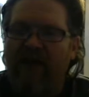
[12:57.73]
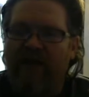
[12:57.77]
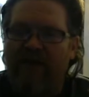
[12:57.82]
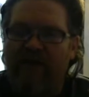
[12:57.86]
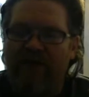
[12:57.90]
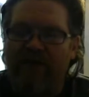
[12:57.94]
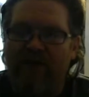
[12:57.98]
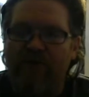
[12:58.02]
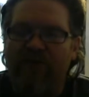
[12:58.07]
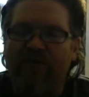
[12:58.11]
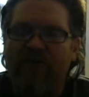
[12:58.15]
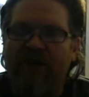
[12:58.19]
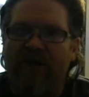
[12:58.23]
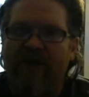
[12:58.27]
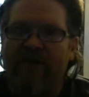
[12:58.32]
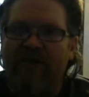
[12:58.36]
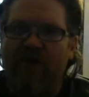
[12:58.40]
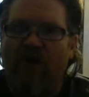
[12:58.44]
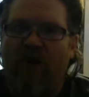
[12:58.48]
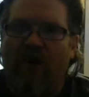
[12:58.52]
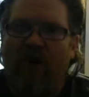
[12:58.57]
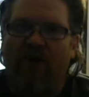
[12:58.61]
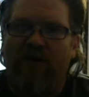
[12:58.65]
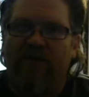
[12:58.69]
And the two things
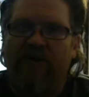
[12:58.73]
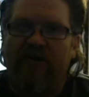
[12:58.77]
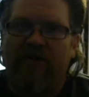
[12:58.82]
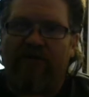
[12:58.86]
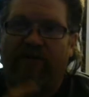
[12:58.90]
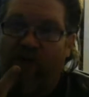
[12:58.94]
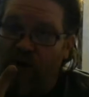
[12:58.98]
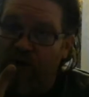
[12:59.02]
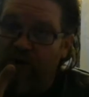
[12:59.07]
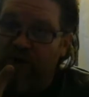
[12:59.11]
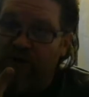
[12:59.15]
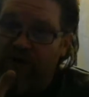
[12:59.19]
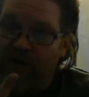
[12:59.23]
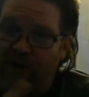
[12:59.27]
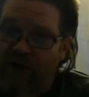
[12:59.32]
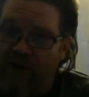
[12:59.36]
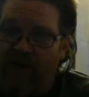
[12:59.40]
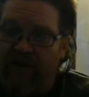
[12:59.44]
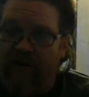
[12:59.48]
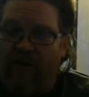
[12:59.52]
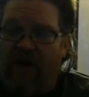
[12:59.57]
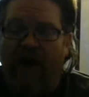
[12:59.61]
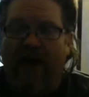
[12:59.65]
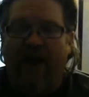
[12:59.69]
is, first,
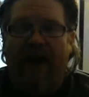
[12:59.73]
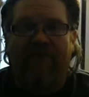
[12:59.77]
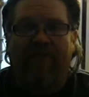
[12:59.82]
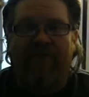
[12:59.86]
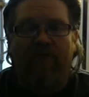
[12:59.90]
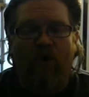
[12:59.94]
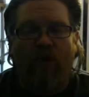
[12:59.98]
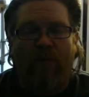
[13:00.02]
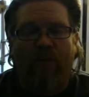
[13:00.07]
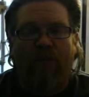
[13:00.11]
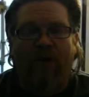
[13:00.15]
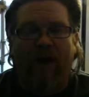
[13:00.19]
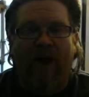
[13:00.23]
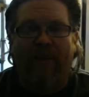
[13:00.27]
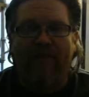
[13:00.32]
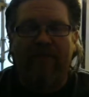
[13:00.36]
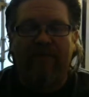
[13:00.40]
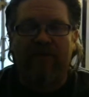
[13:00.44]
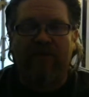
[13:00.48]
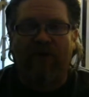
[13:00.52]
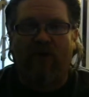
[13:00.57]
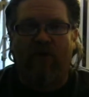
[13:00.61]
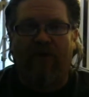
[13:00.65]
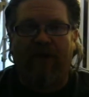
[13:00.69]
I have no
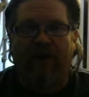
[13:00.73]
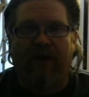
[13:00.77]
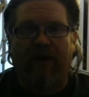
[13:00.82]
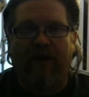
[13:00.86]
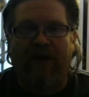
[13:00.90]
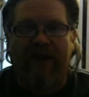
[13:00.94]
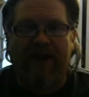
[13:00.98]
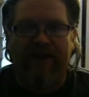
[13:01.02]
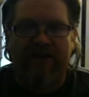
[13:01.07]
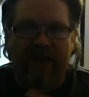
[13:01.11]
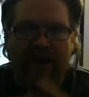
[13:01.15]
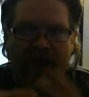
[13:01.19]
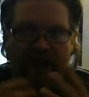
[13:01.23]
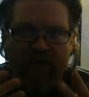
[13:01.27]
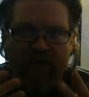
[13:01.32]
problems going against